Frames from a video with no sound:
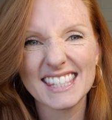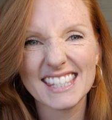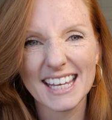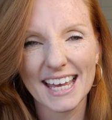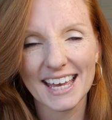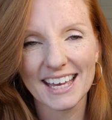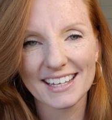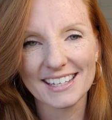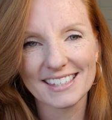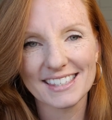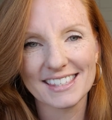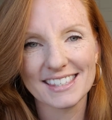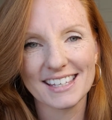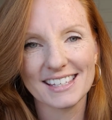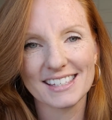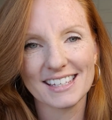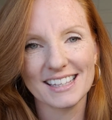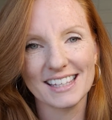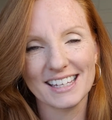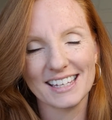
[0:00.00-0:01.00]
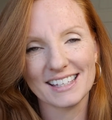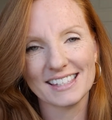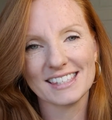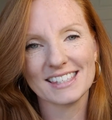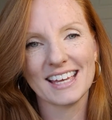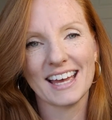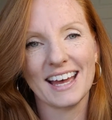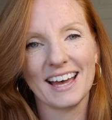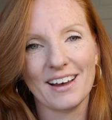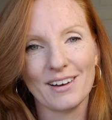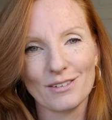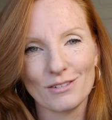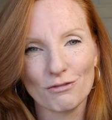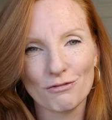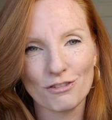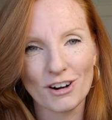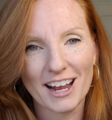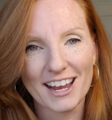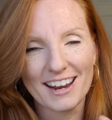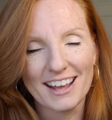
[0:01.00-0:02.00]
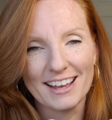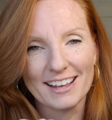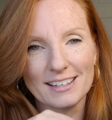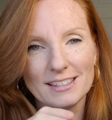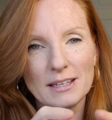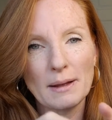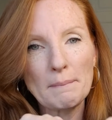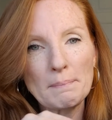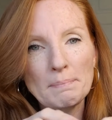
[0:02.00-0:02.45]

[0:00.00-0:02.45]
egg sizzling sound, fried eggs.